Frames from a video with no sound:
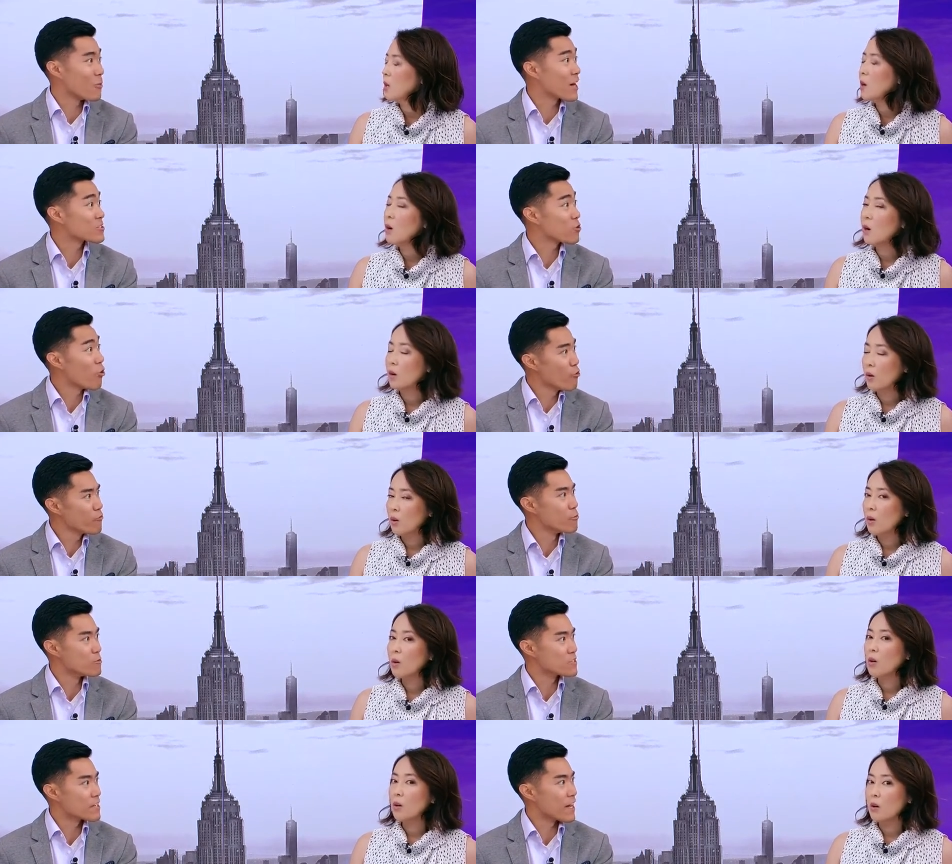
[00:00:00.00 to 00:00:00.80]
Speaker 1: to go back to Whole
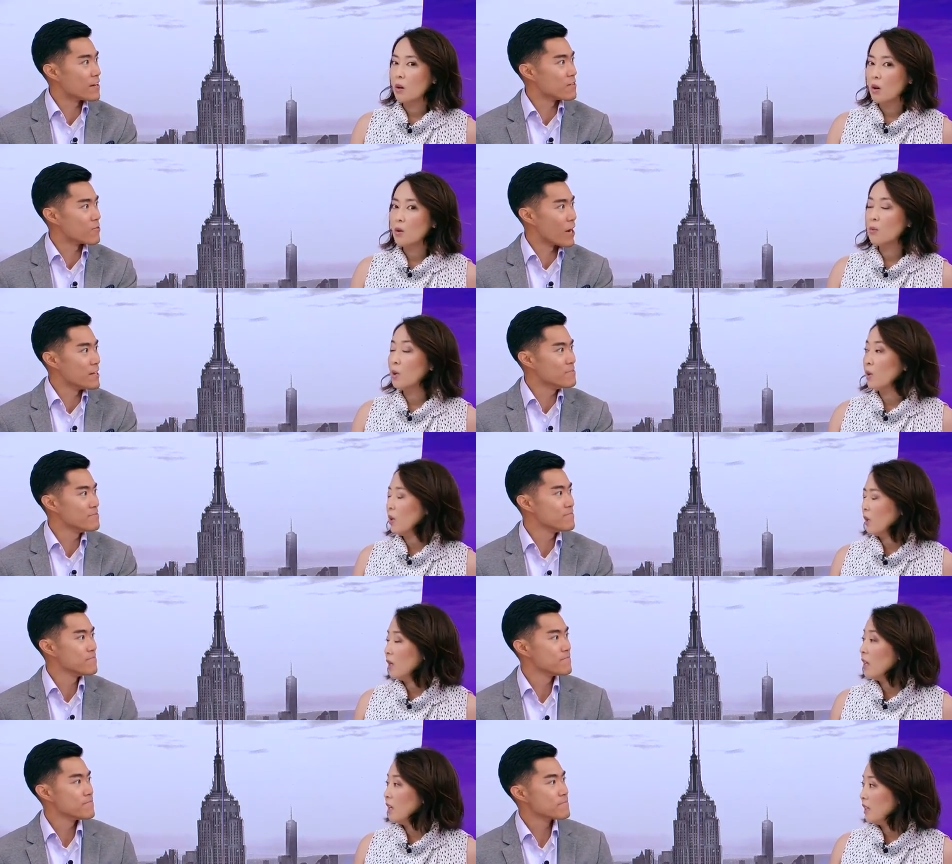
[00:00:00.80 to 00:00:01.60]
Foods again, right?
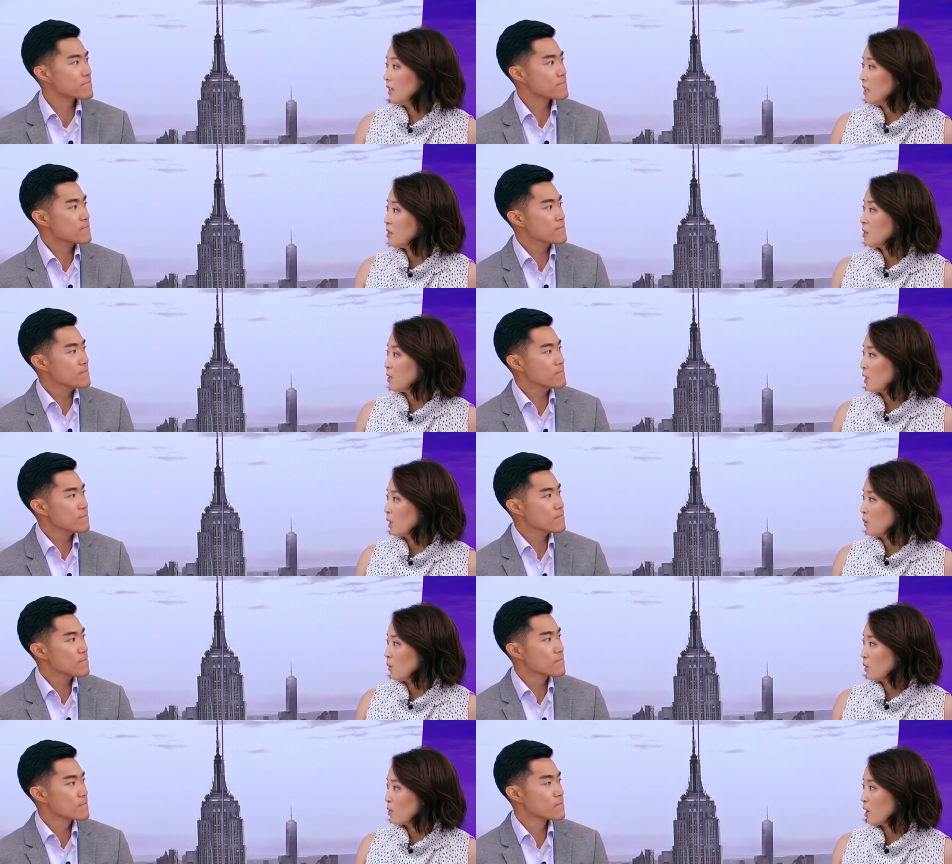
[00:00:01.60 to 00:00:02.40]
Well, and this is the
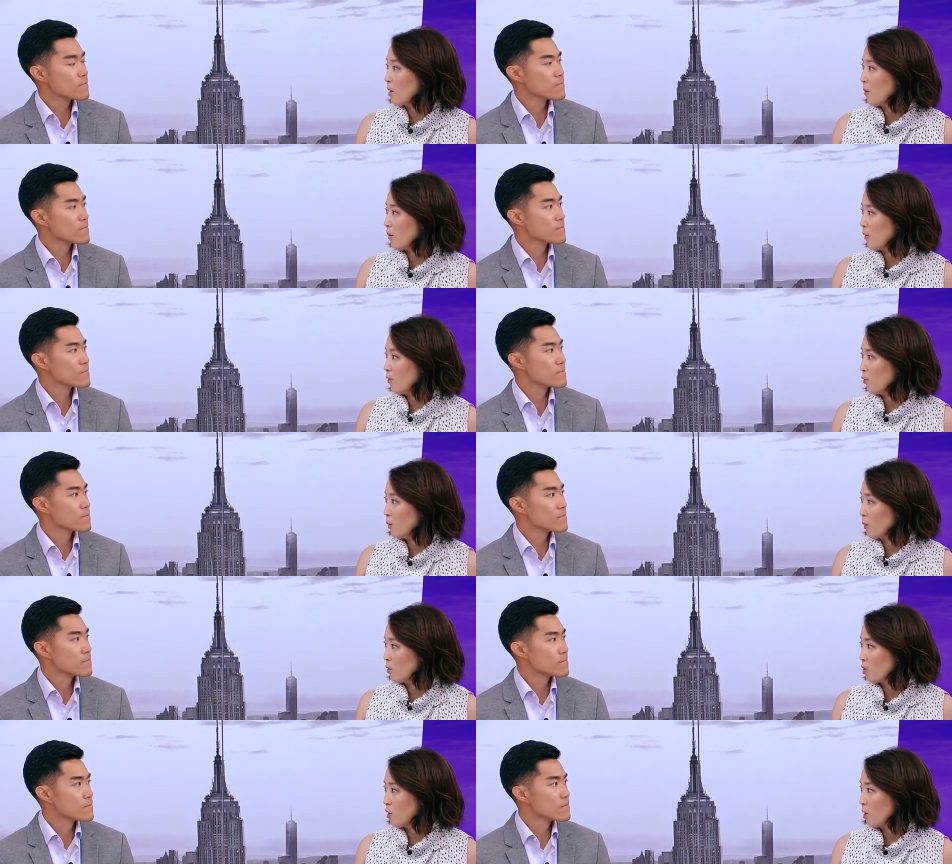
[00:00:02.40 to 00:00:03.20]
thing we were talking about before
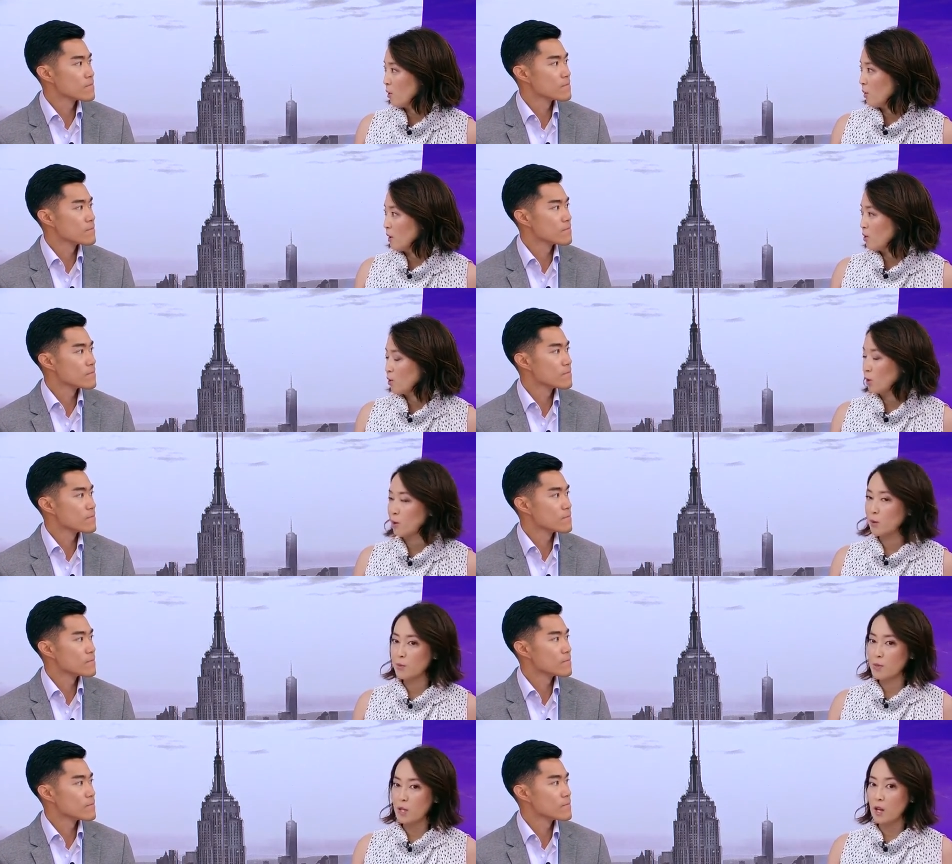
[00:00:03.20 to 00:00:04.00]
the show in
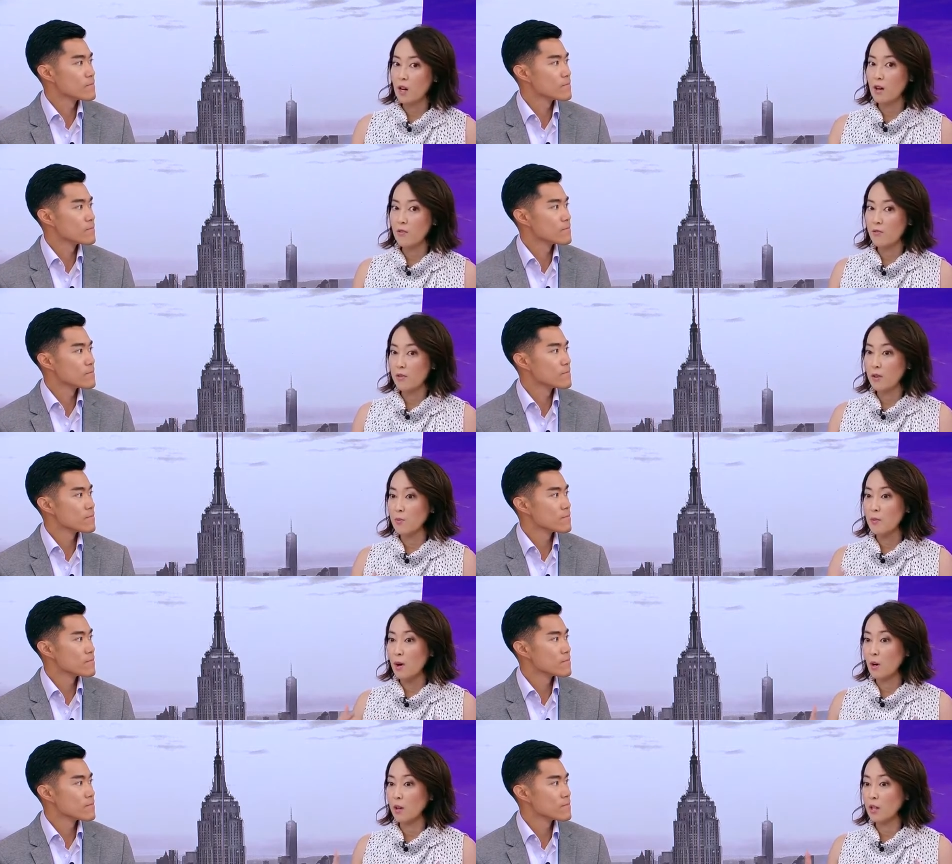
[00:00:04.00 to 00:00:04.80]
terms of the
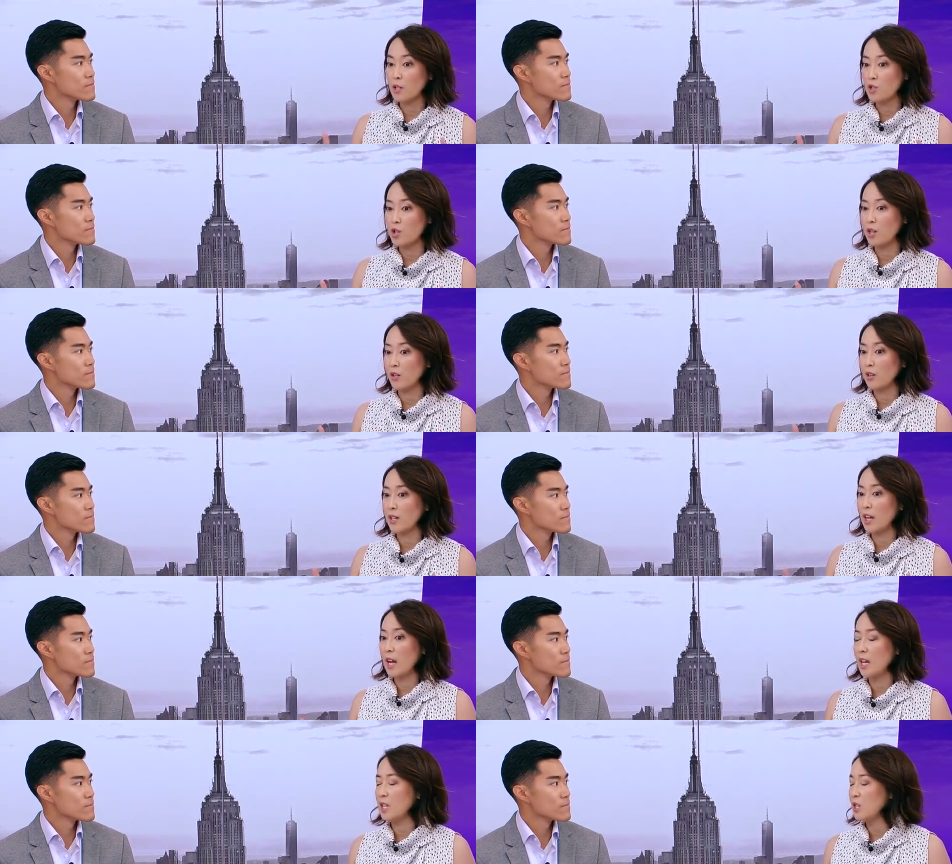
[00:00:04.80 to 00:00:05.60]
market share
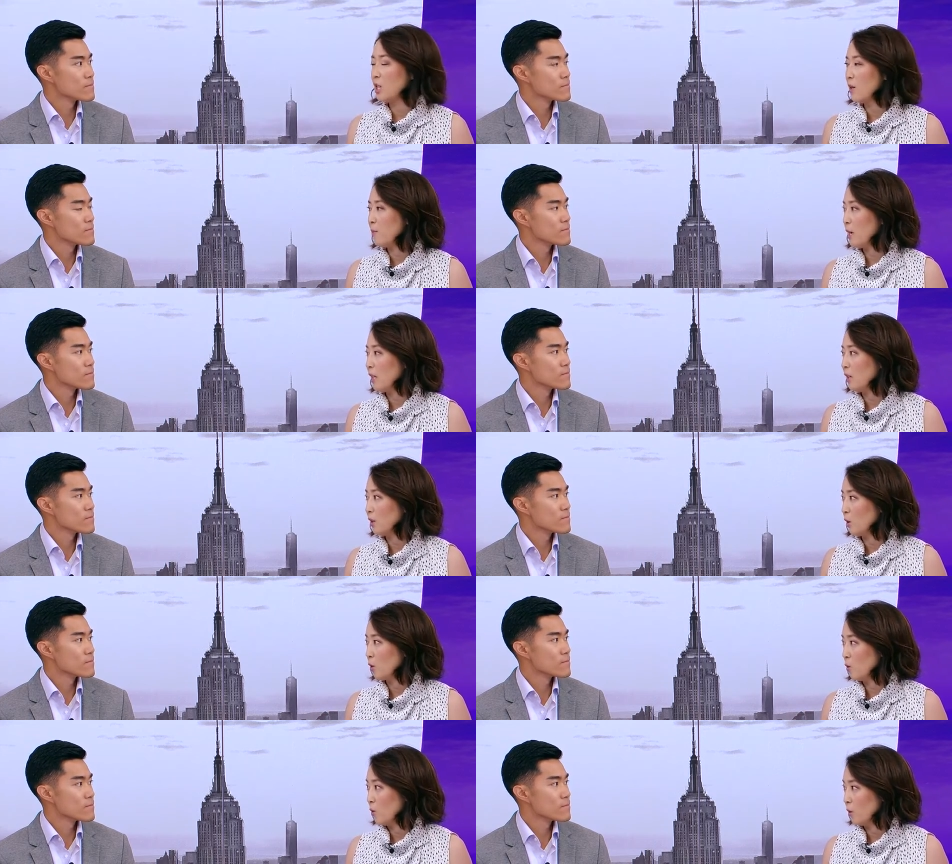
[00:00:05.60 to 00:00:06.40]
gains they made in
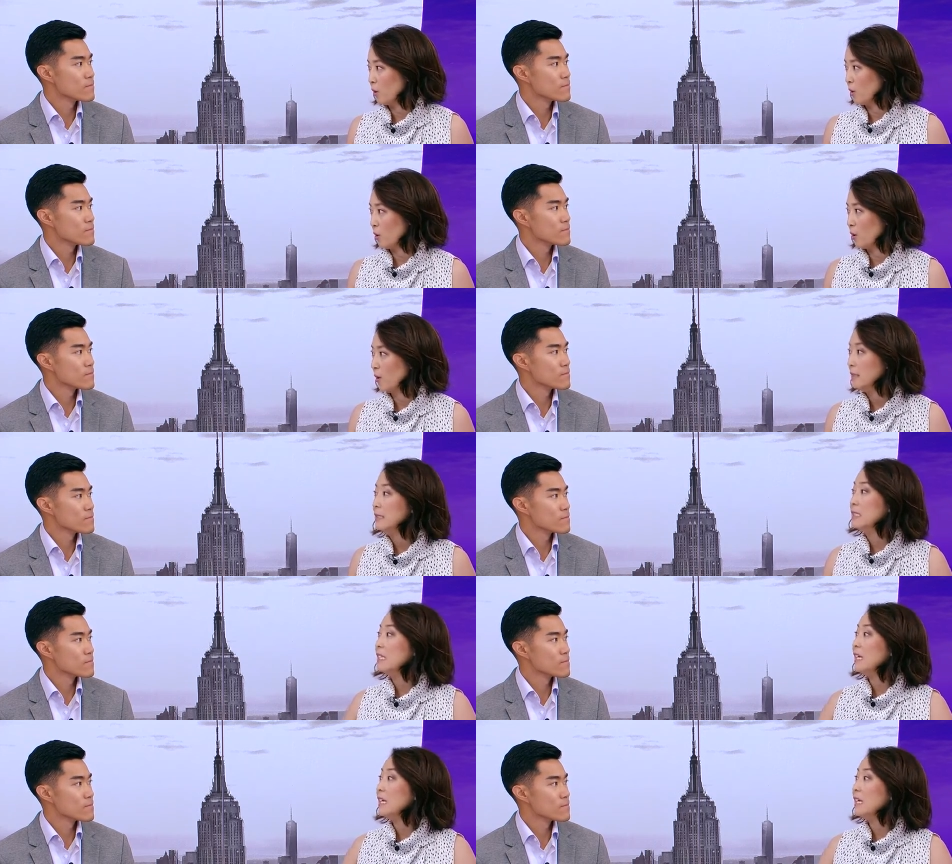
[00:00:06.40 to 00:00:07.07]
the quarter